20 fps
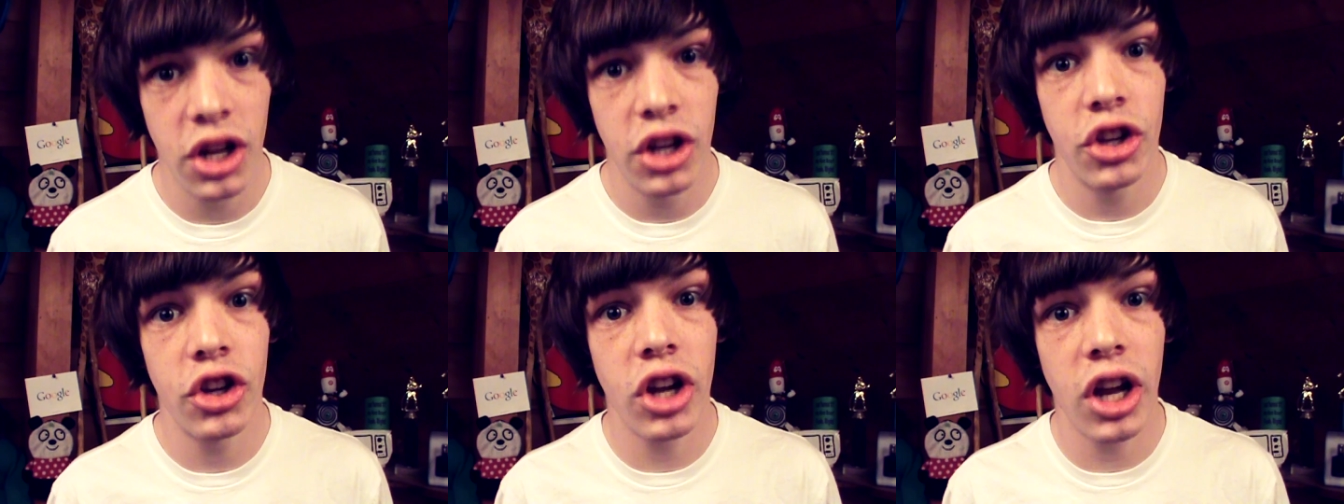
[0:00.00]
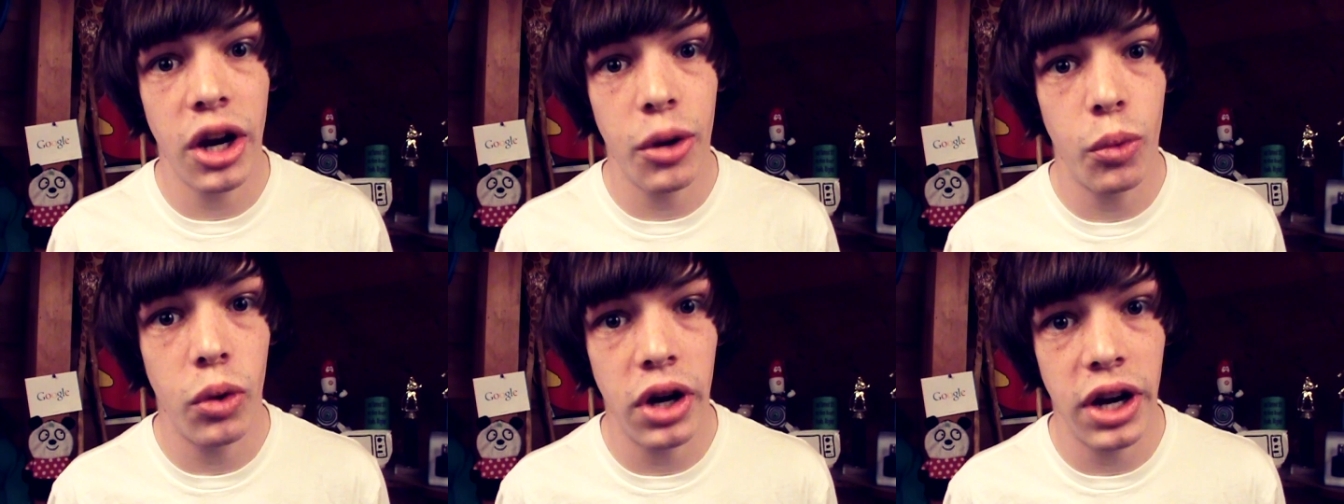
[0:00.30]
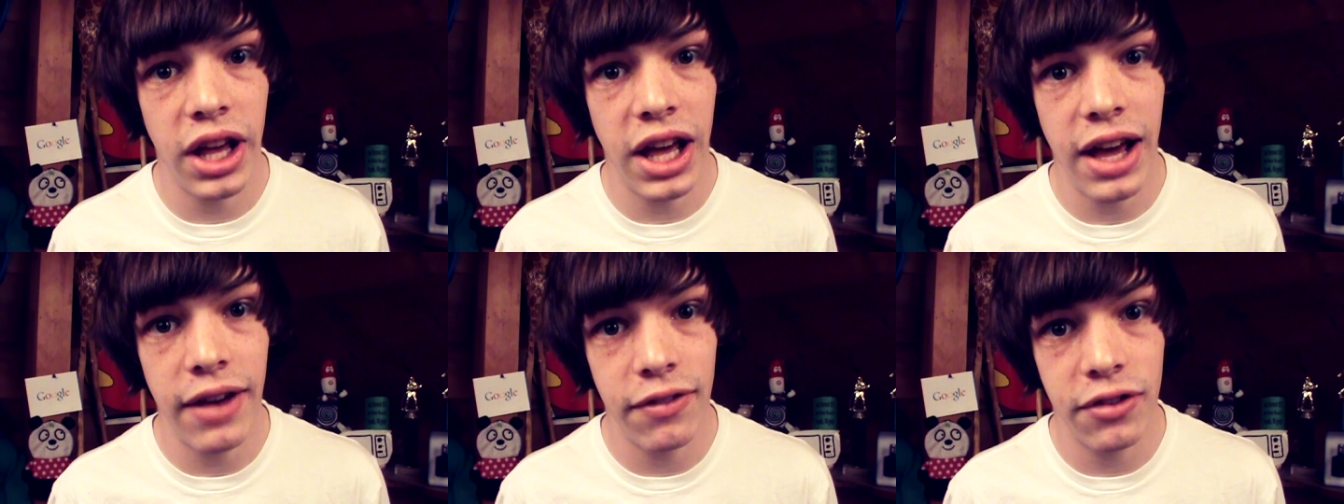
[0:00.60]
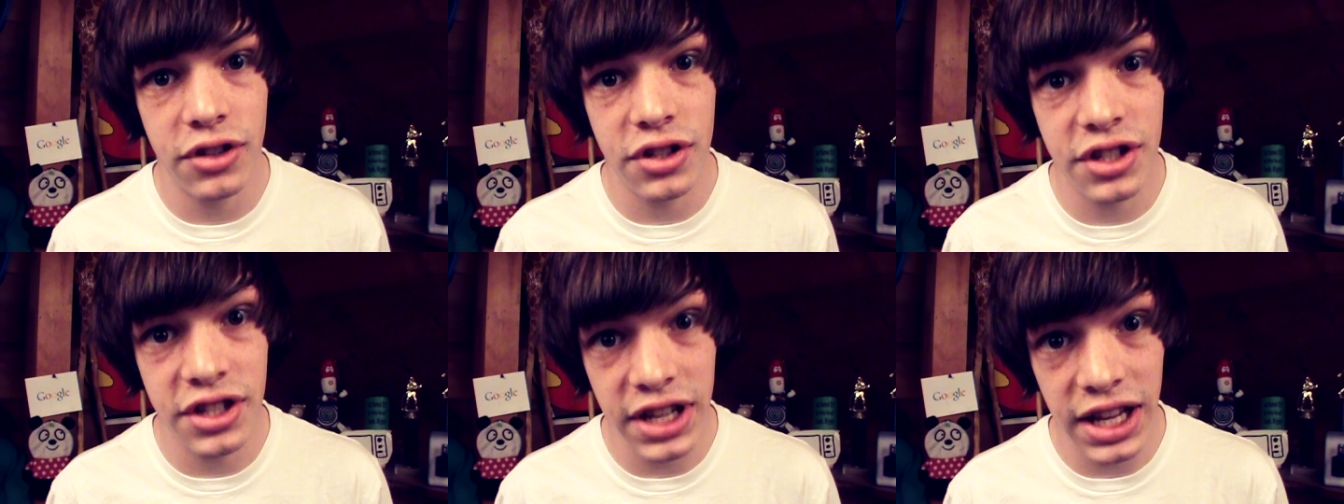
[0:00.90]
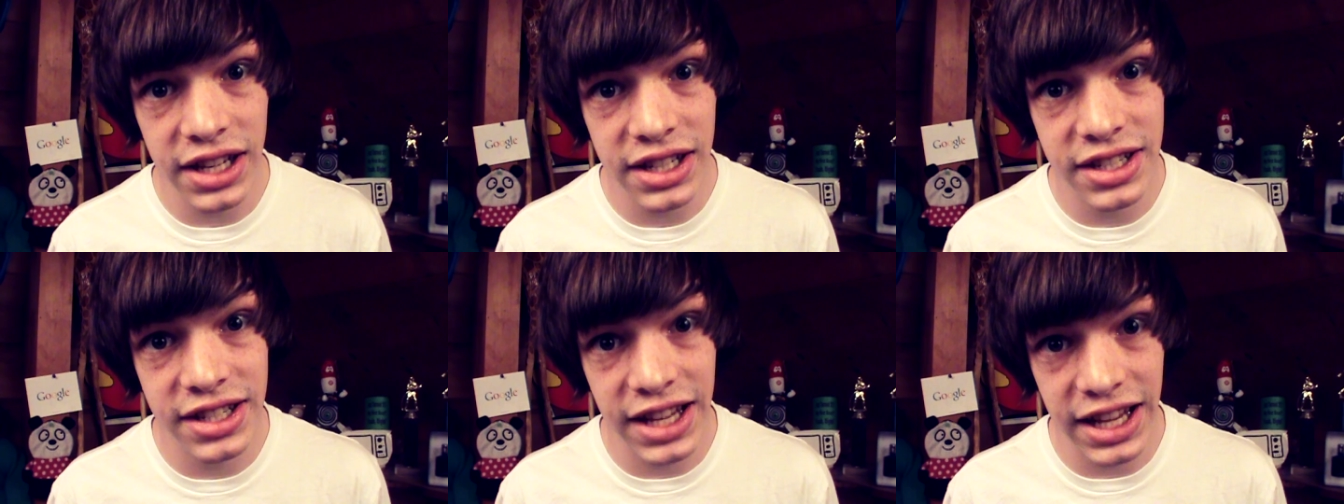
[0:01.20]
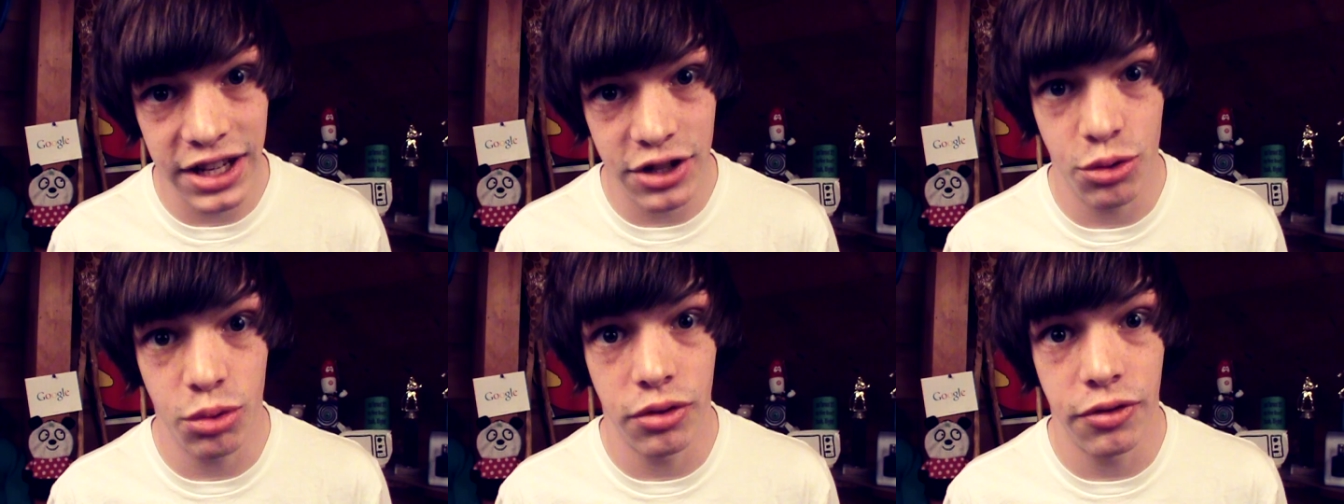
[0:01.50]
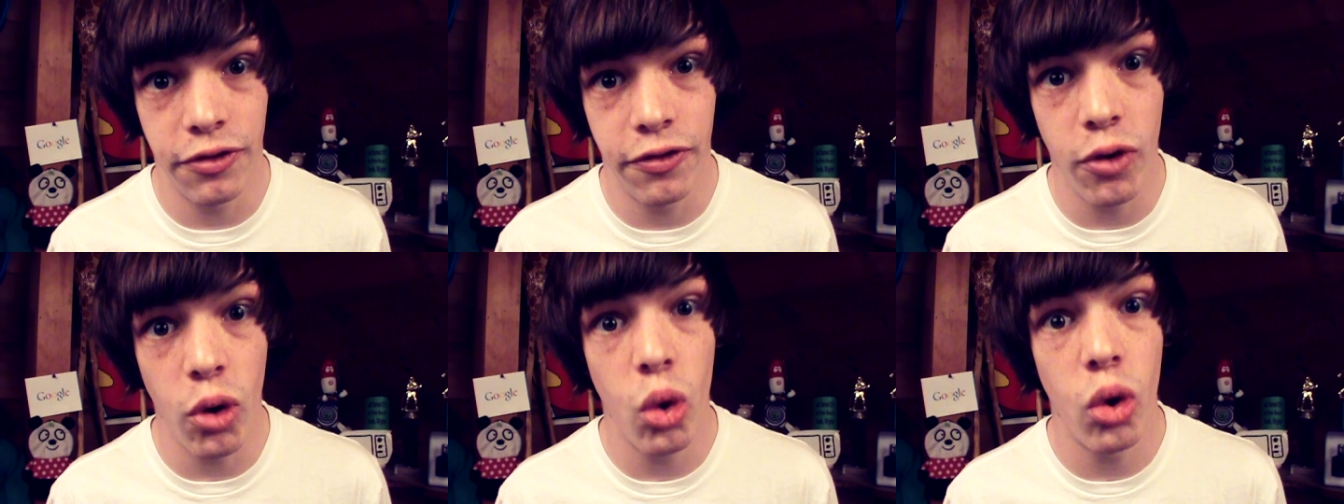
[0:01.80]
you're gonna wanna have to set schedule
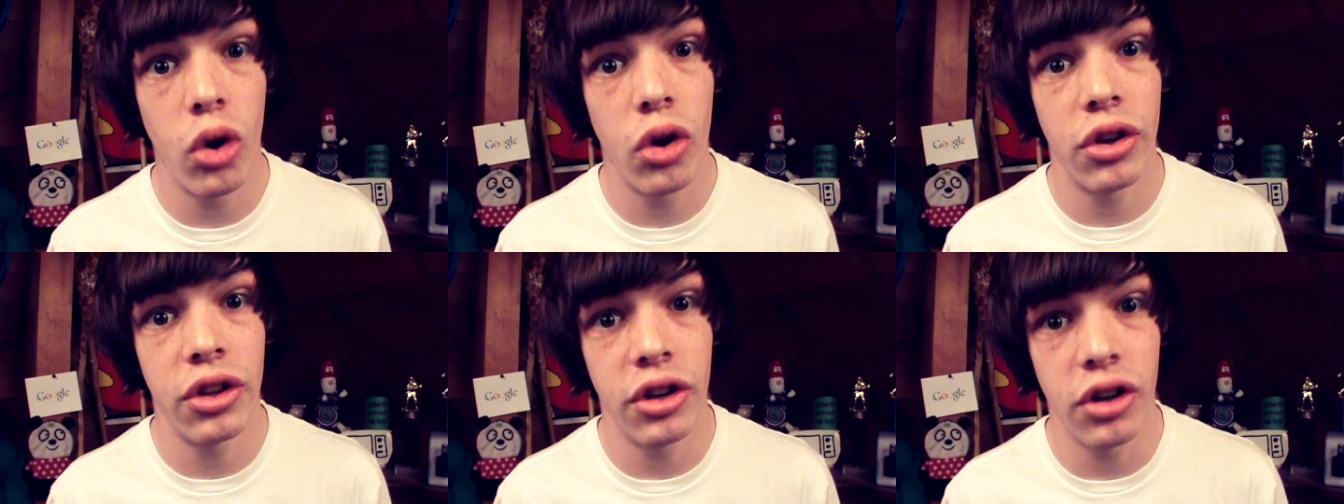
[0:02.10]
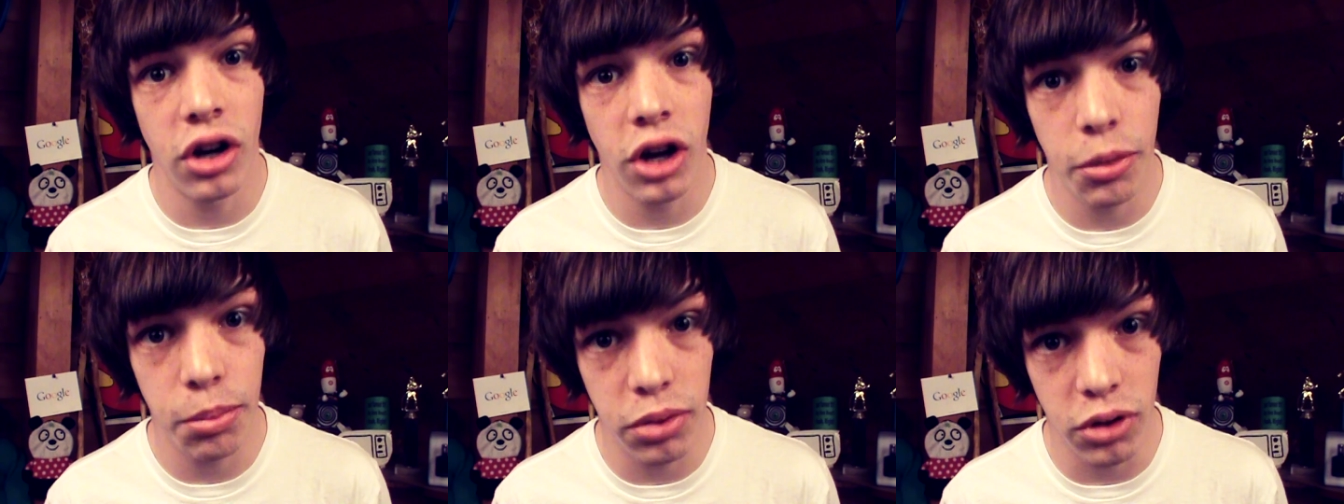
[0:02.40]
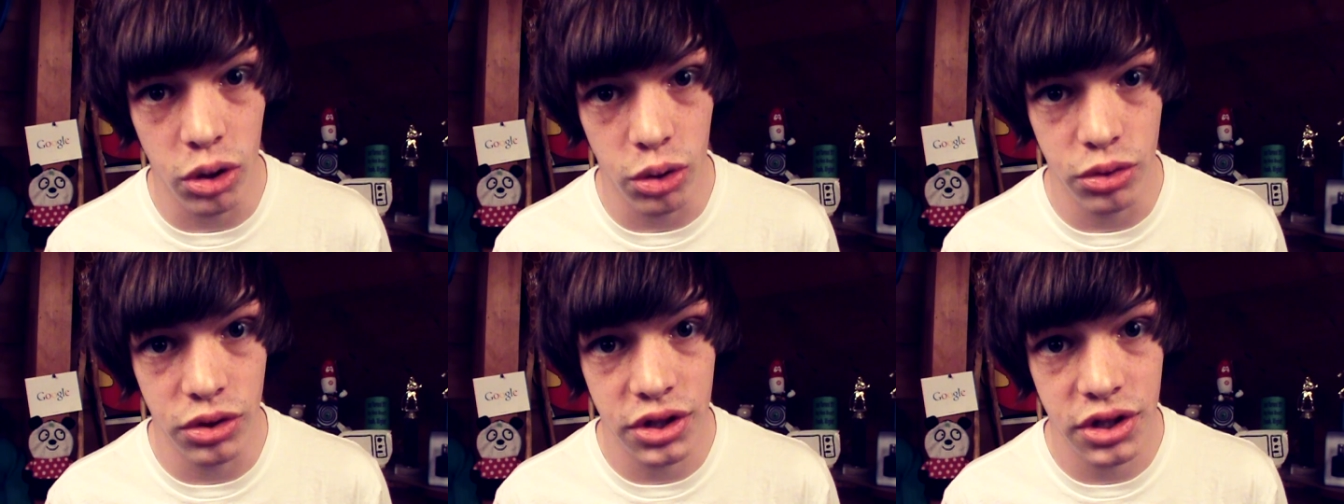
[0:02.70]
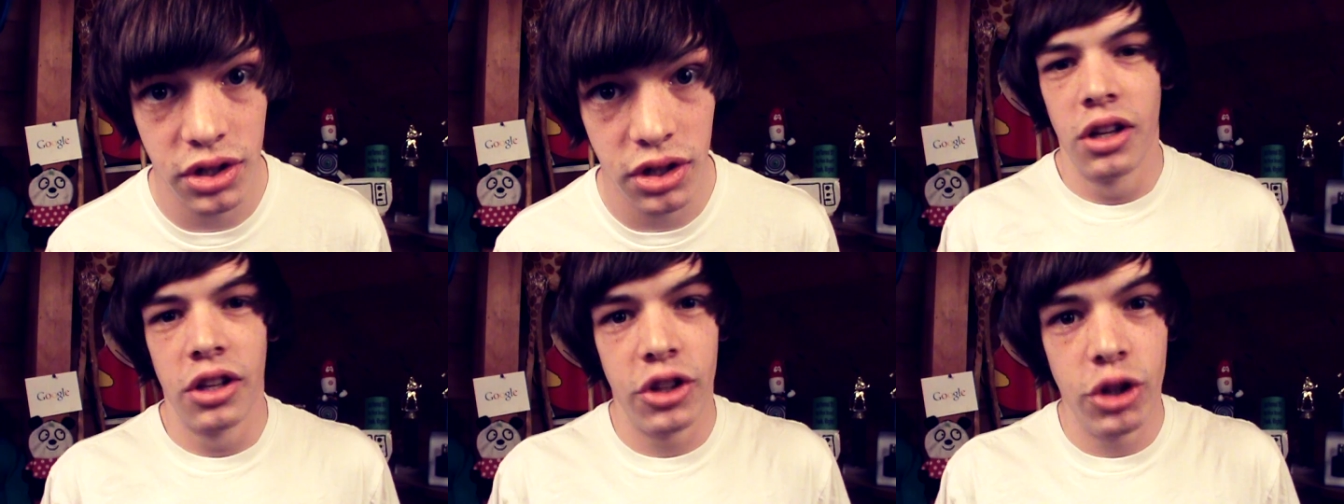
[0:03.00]
for your uploads.